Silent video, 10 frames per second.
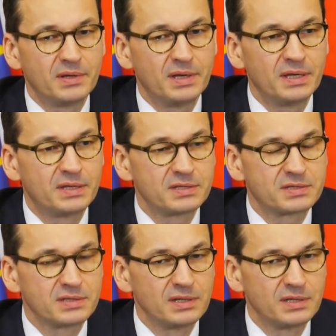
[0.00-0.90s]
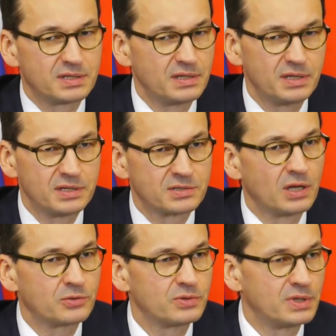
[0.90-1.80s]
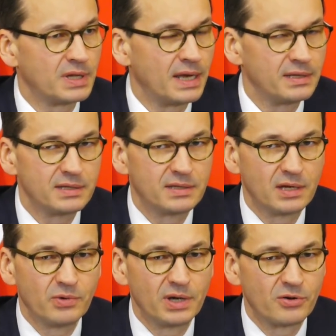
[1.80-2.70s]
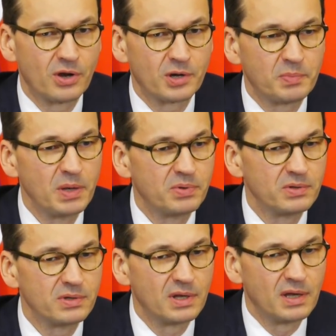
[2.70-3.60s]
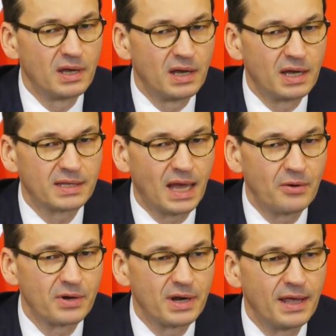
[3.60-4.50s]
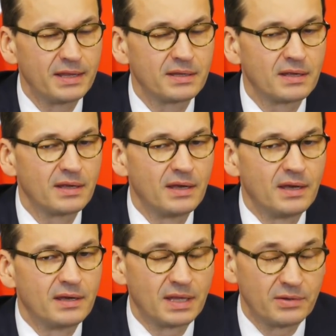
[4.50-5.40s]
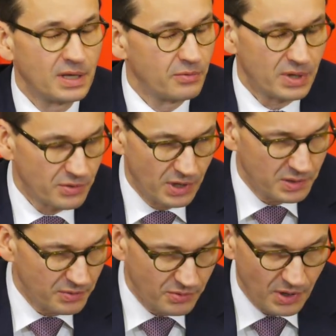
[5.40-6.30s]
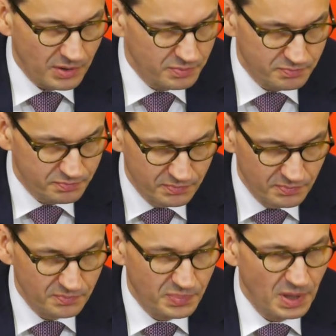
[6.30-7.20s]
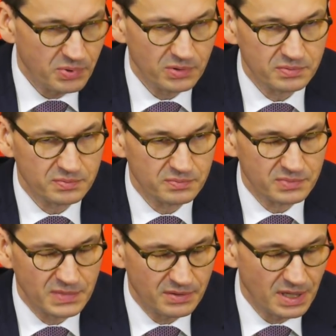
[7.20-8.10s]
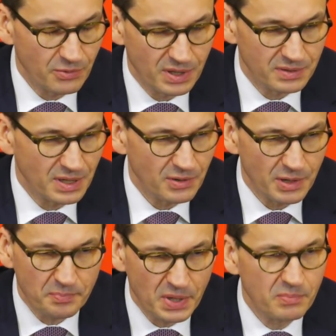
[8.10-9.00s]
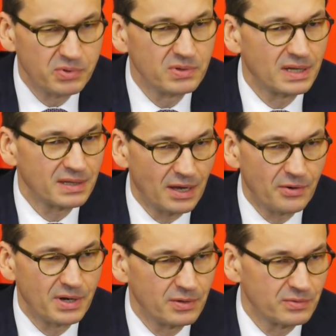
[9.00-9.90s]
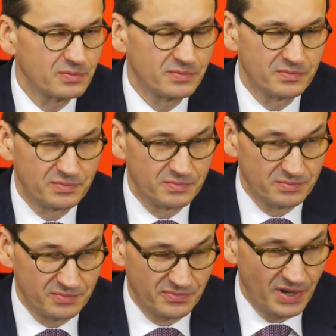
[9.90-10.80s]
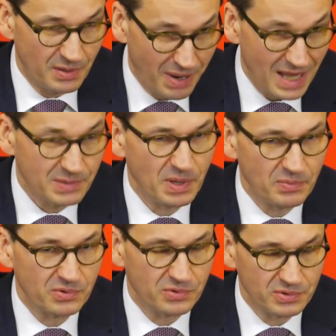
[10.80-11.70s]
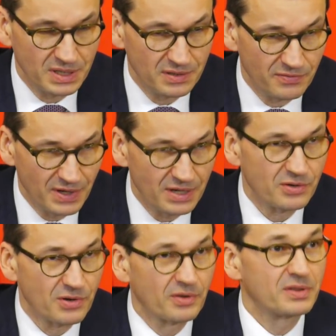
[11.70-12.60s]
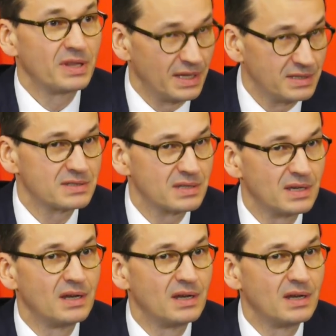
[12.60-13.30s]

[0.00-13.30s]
It is not to deny that there were wrong people at our end. There were wrong people. There were people at our end, very bad people who did very wrong things.